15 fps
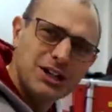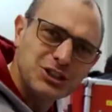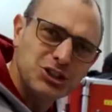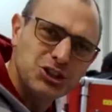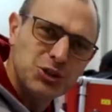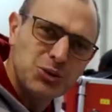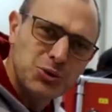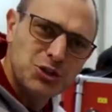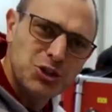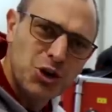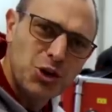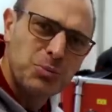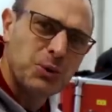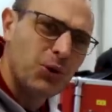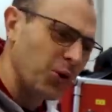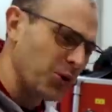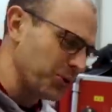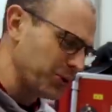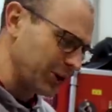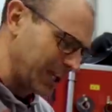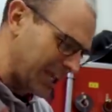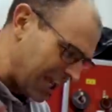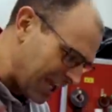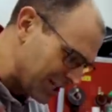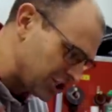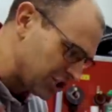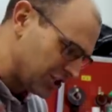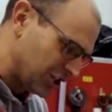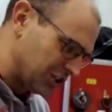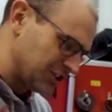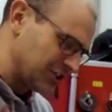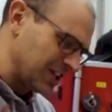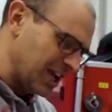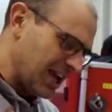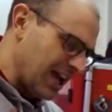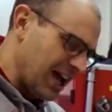YouTube authentications,